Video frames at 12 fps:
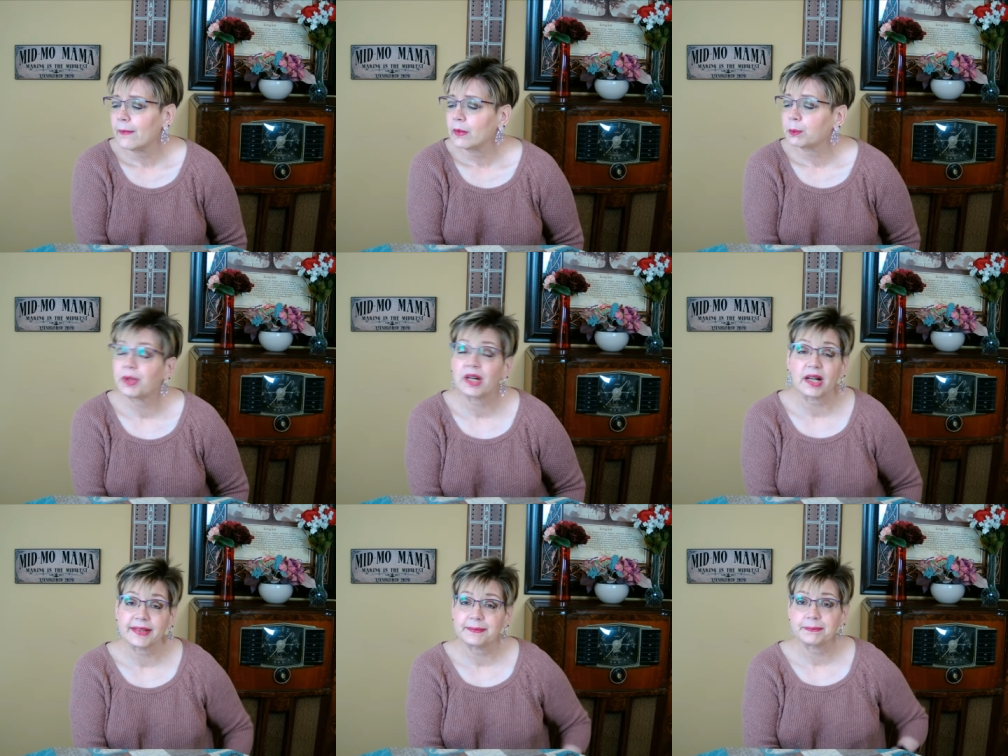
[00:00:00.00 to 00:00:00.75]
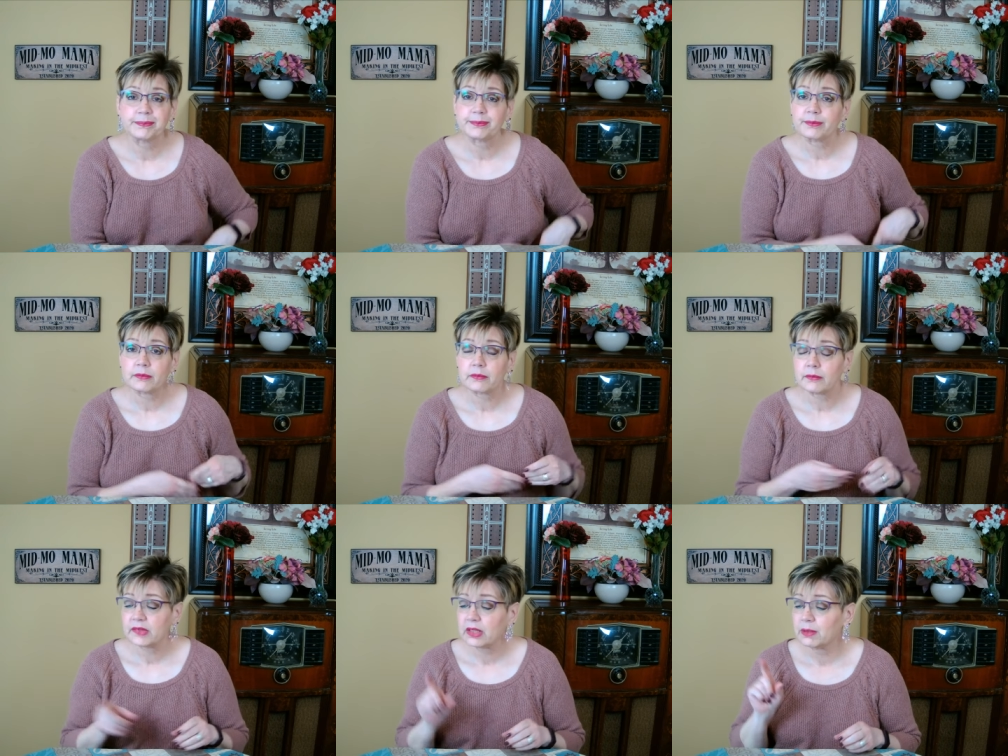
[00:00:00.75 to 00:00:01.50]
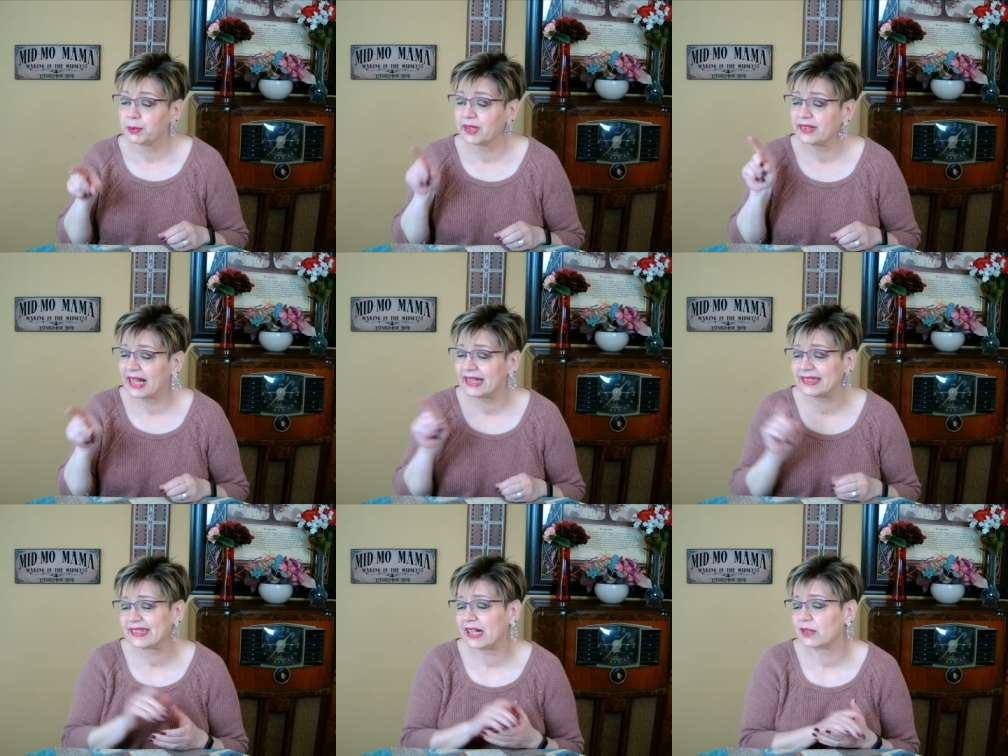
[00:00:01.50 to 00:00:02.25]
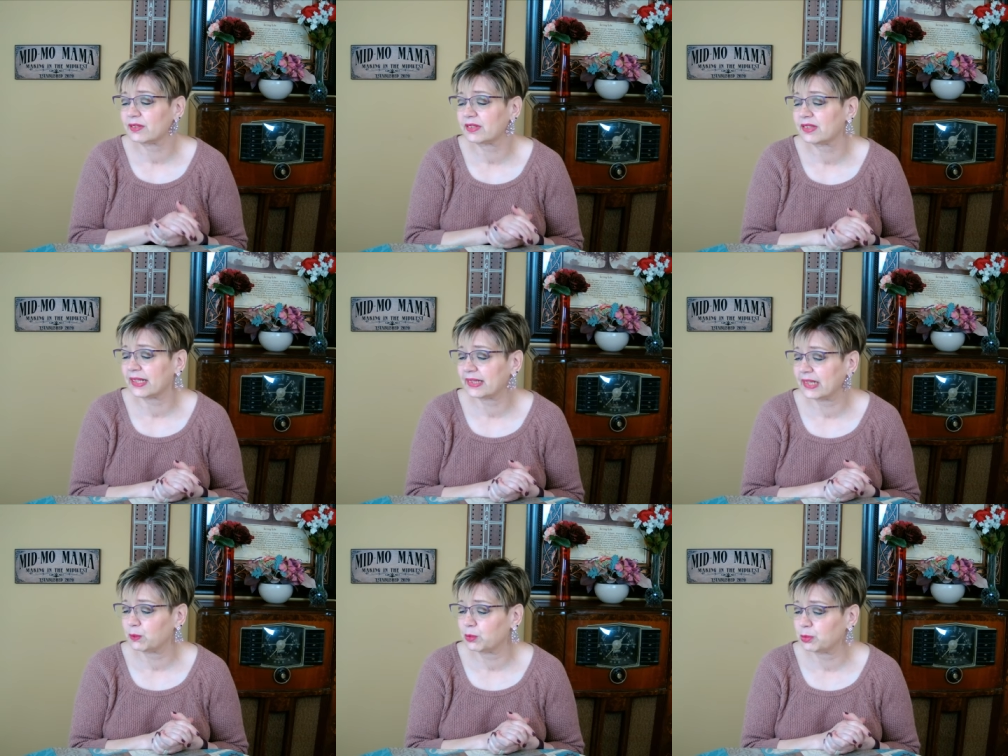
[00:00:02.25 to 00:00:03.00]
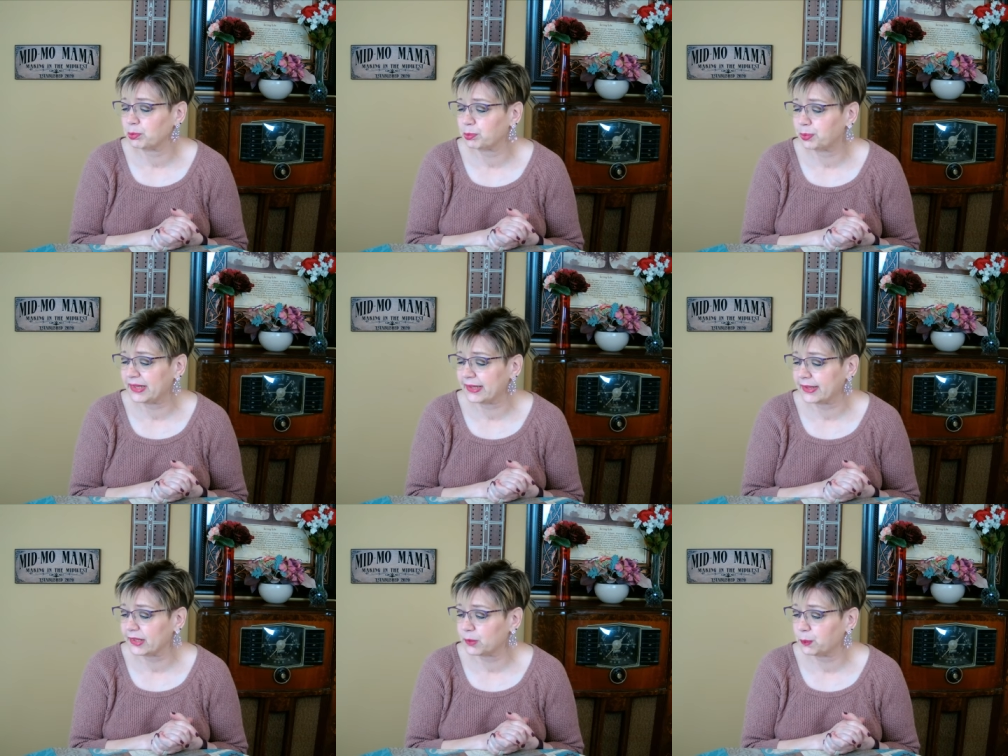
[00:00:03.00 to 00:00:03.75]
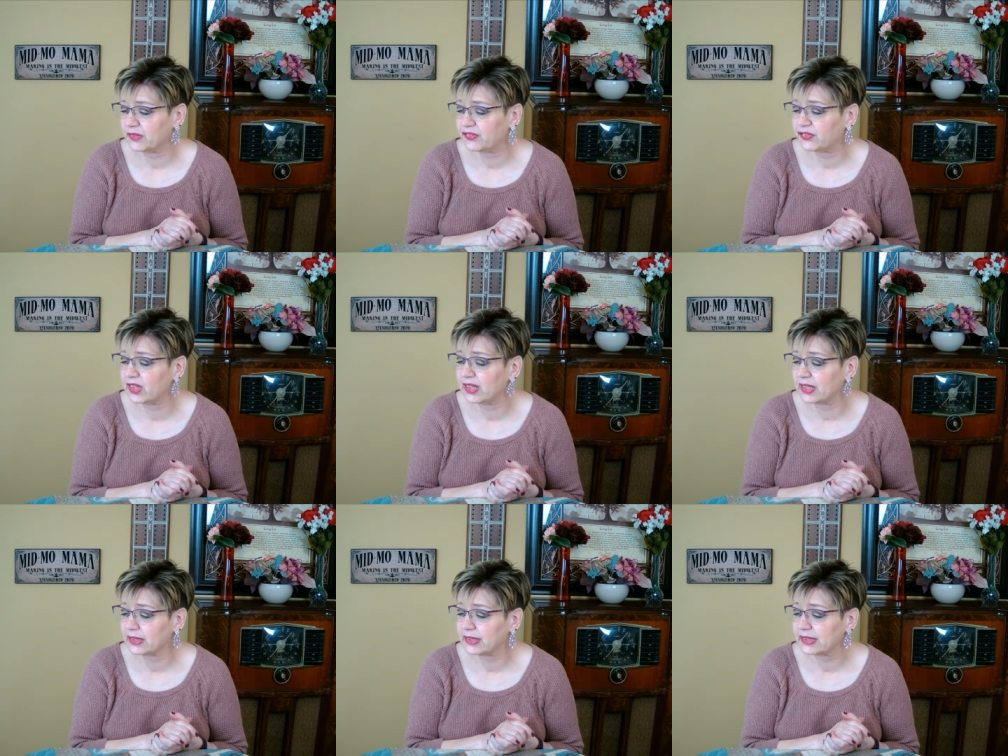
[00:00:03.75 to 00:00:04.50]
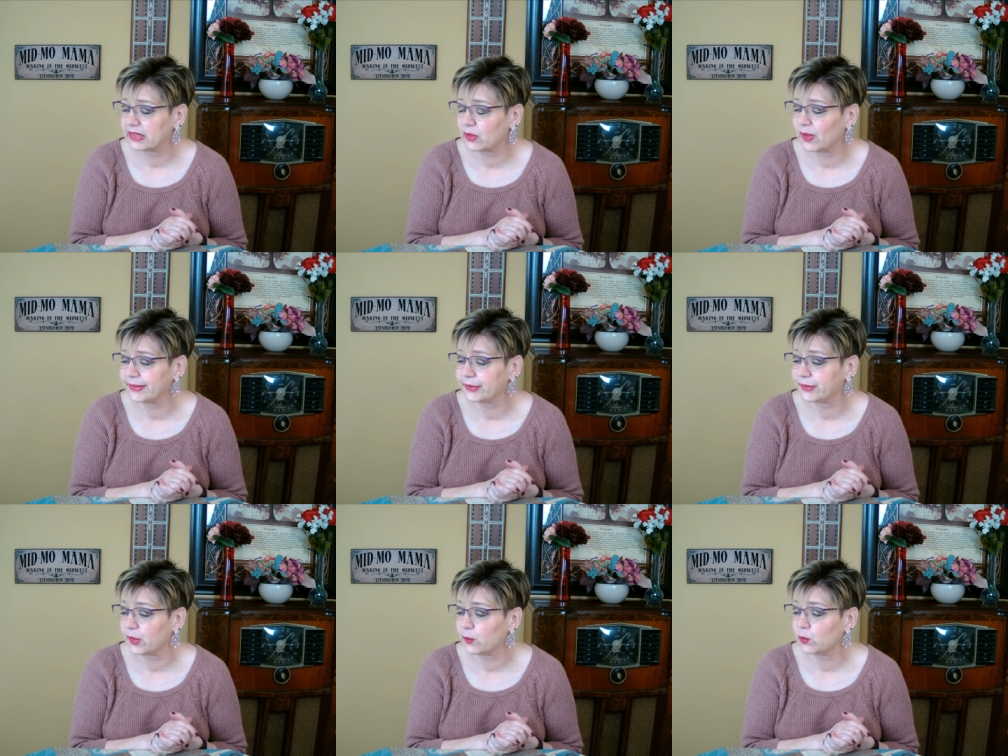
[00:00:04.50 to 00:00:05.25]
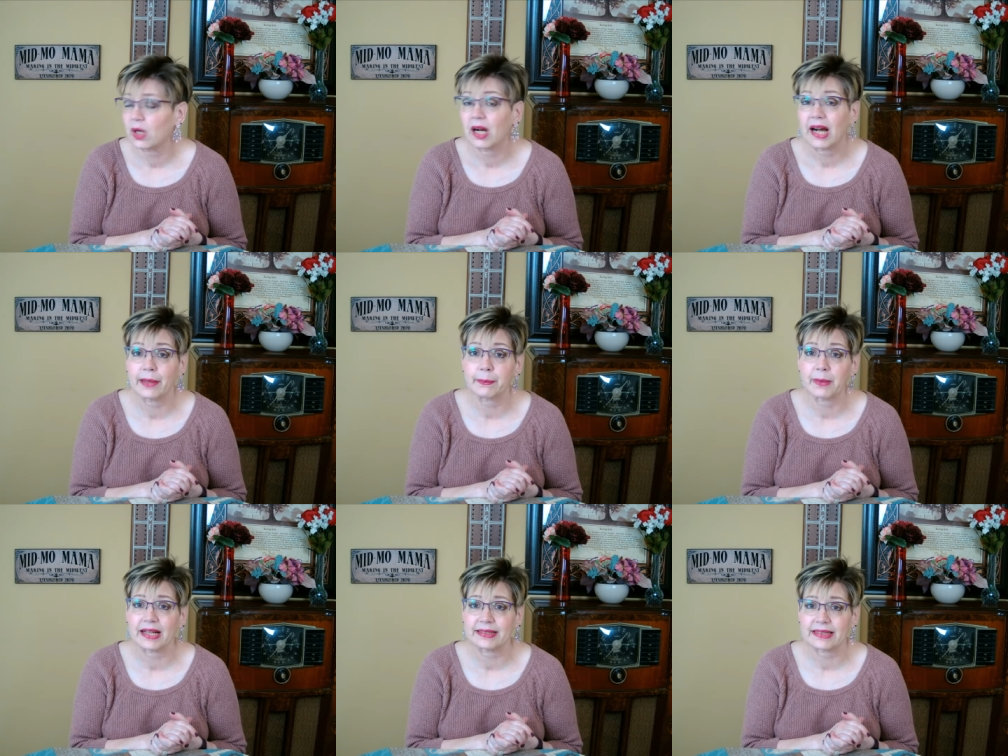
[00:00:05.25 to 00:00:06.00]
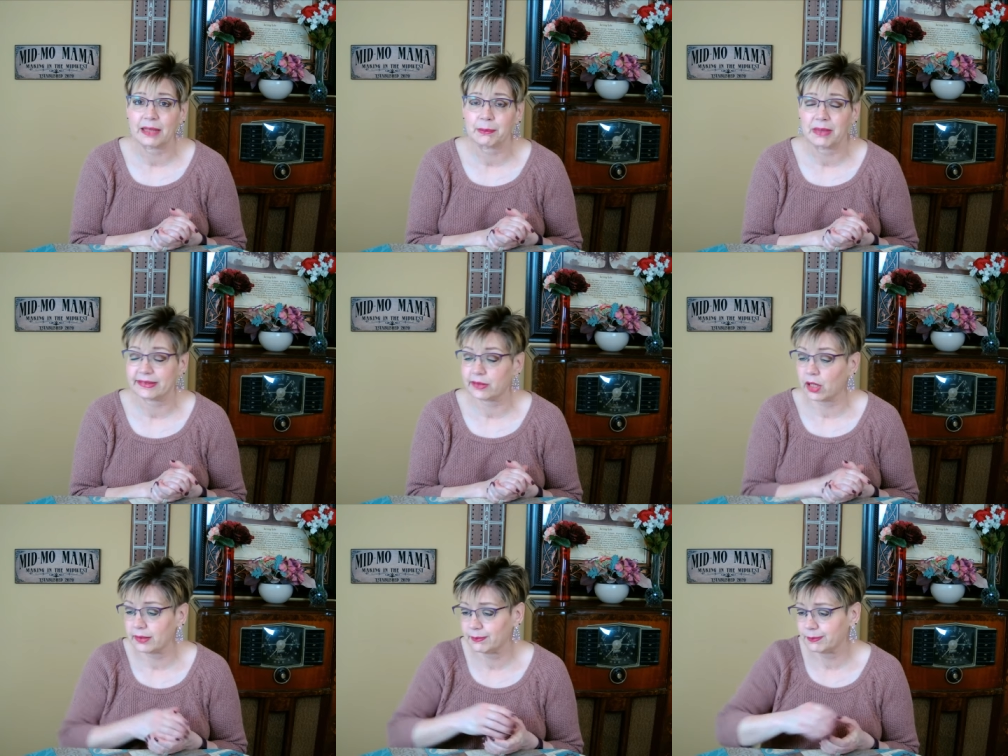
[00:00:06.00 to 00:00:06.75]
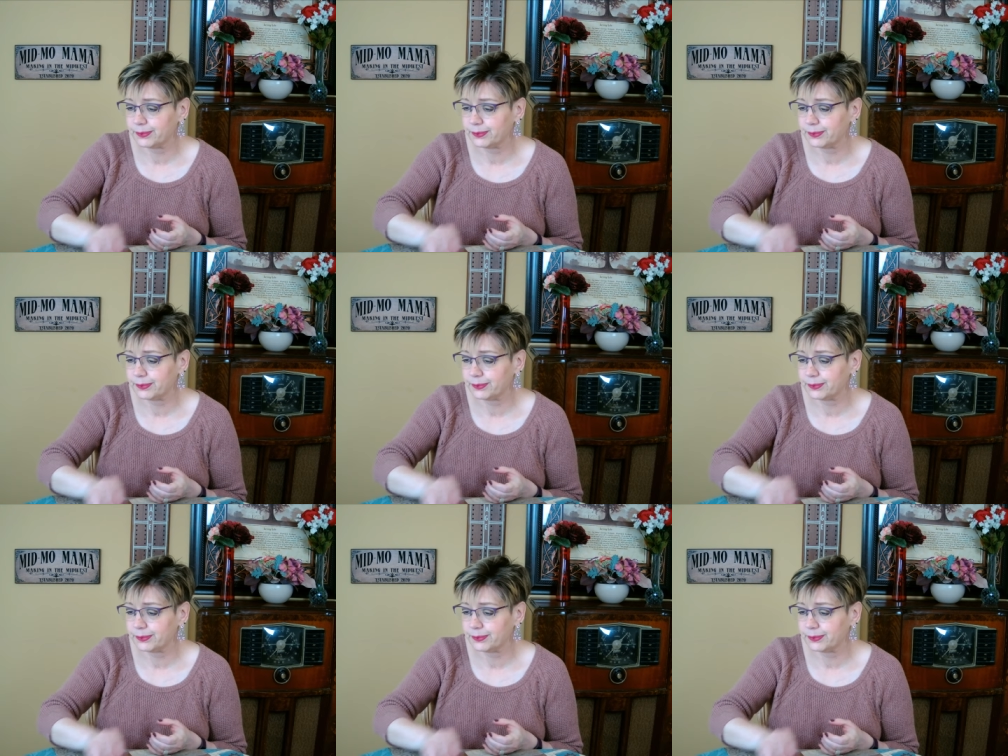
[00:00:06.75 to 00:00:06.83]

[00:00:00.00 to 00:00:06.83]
But, but that sounds like it would be a little bit fun, so I don't know. I might, I might not.